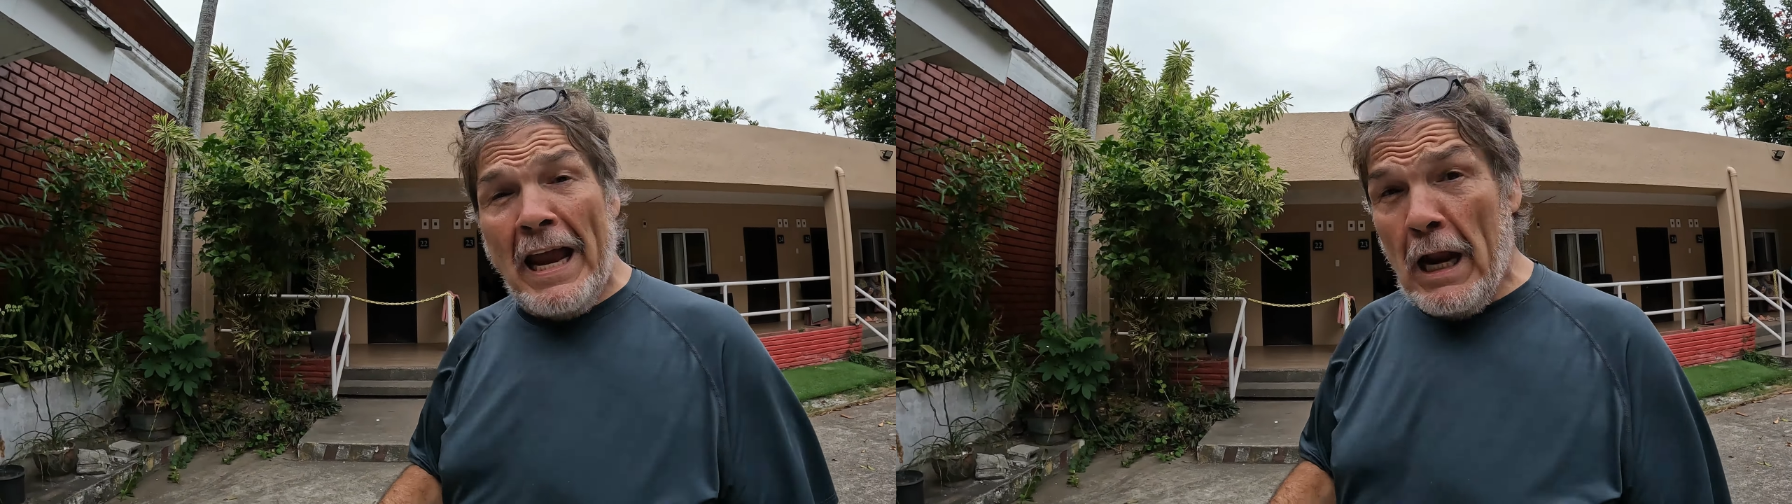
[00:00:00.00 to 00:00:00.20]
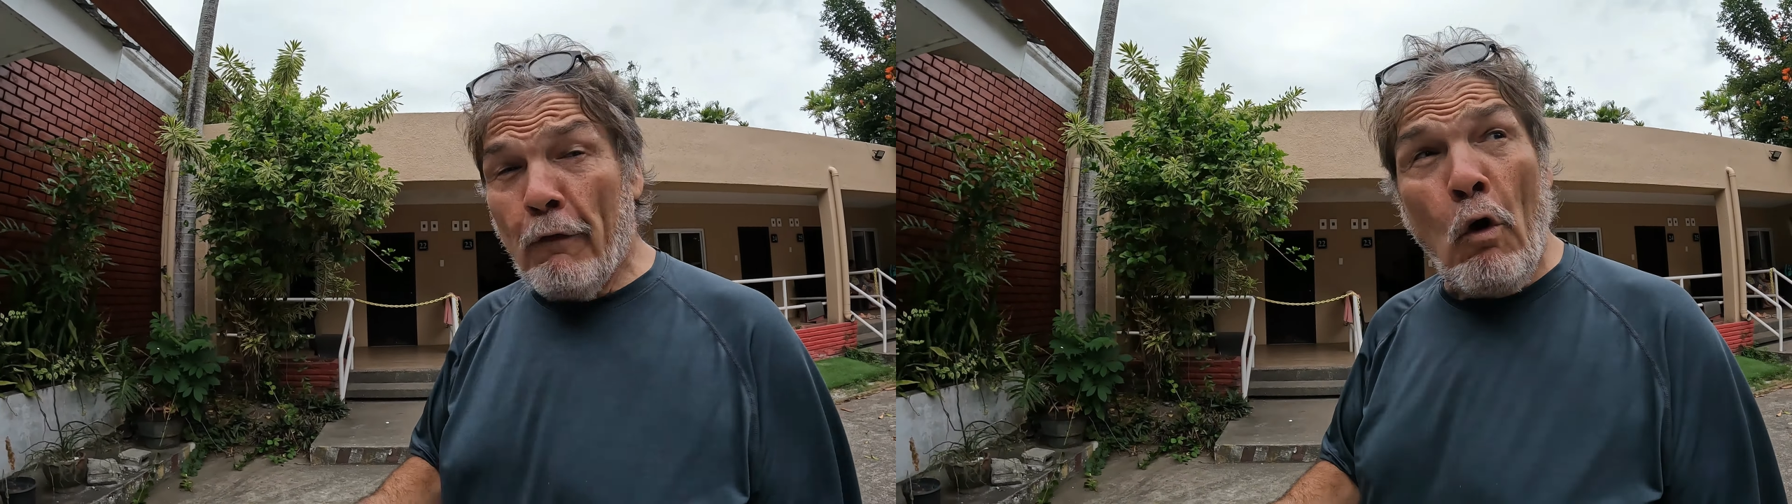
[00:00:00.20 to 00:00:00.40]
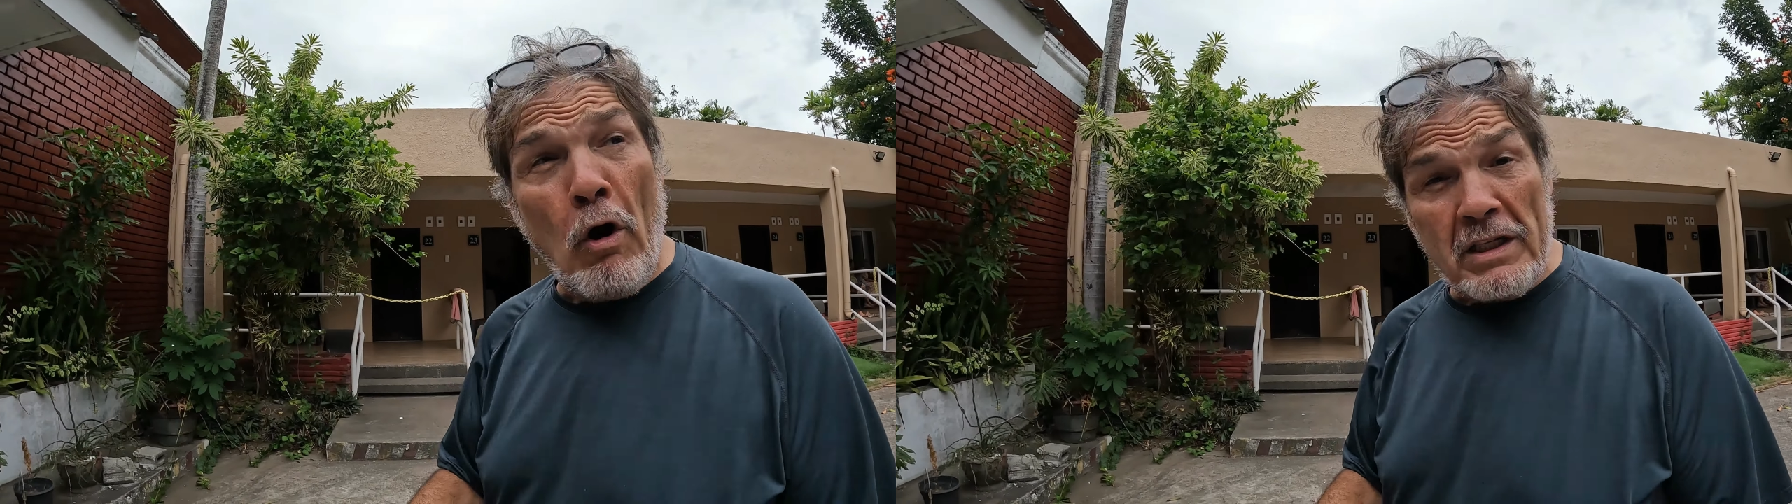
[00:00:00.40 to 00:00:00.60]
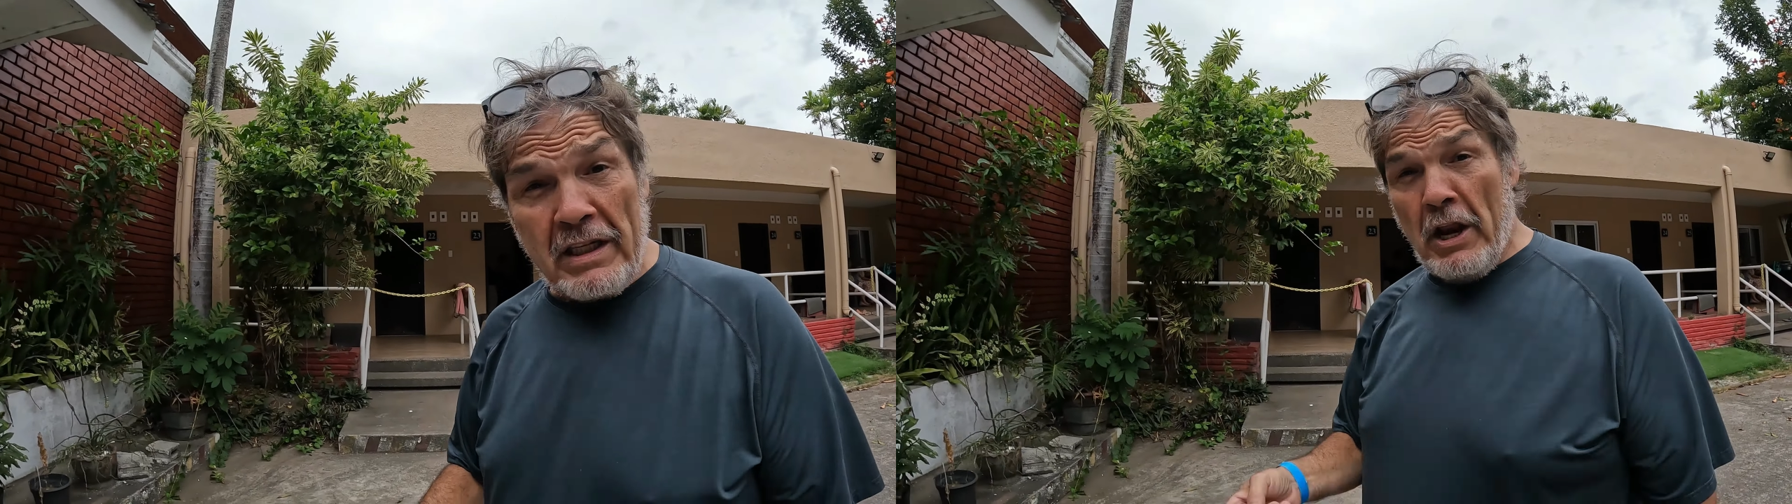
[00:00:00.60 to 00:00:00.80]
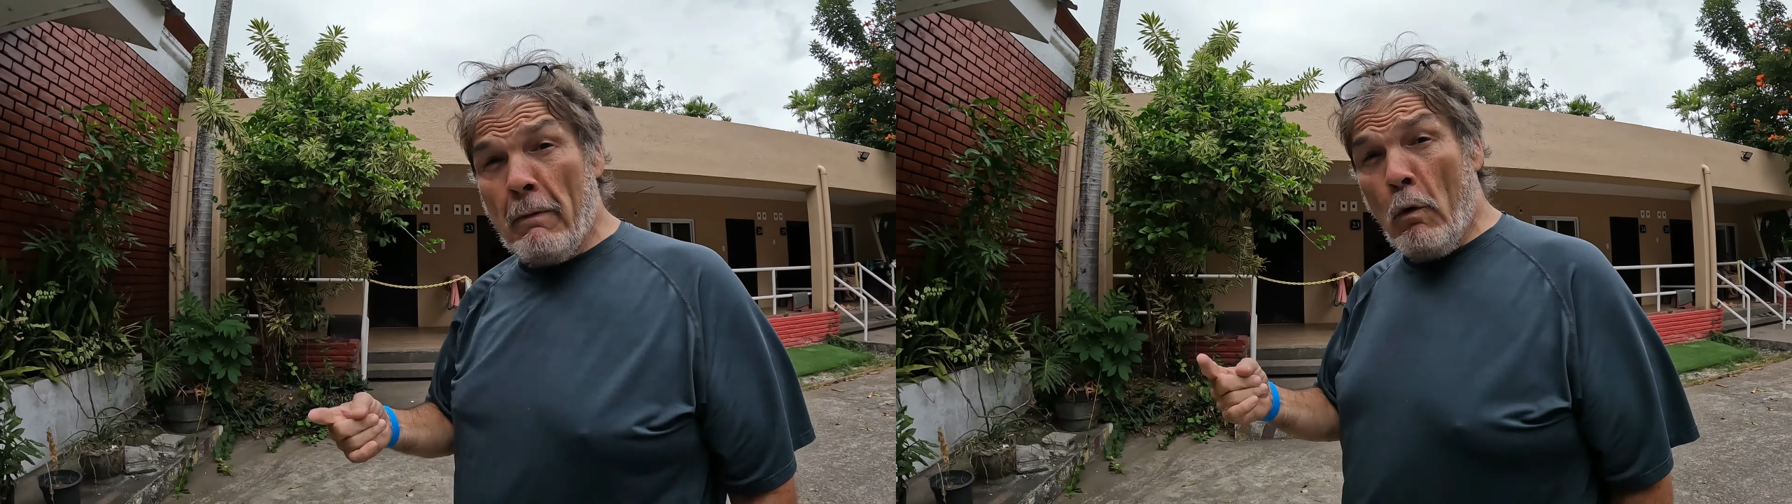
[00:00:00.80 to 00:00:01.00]
and of course,
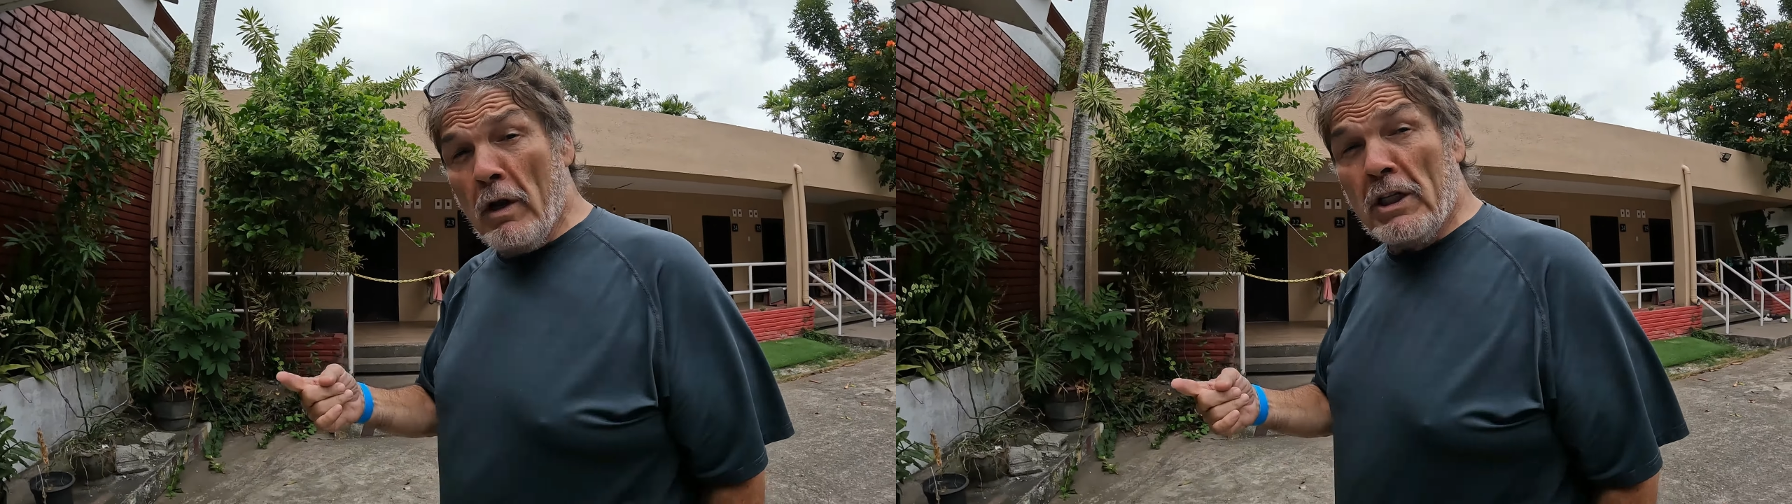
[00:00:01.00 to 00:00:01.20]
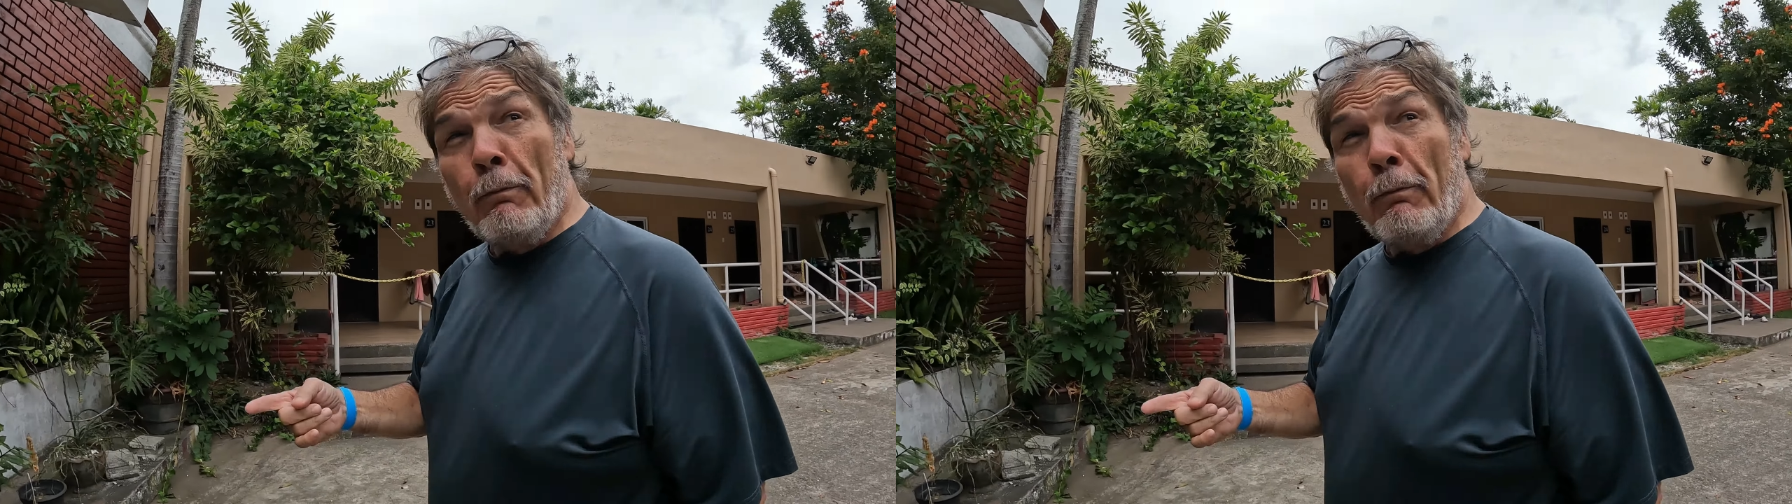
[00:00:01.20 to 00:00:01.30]
the number one